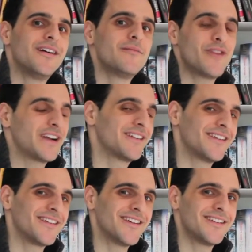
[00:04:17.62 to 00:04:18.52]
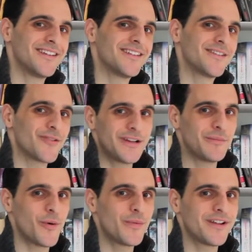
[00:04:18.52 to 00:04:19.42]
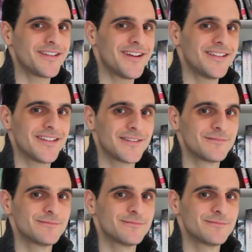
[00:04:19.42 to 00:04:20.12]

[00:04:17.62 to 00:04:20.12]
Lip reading: practicing scientists writing popular science.